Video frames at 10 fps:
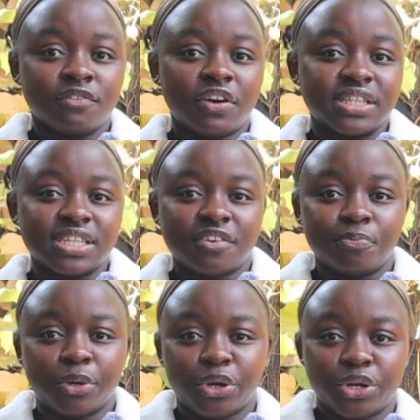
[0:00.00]
friends
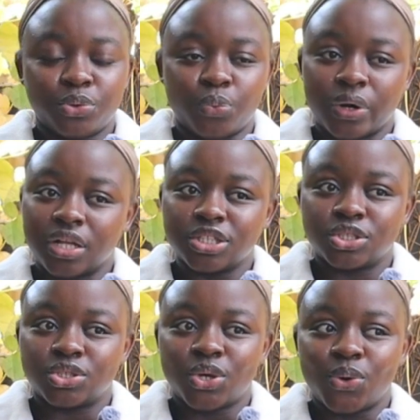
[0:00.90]
have paired it well.
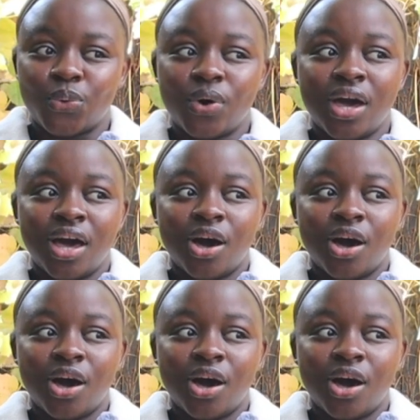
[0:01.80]
So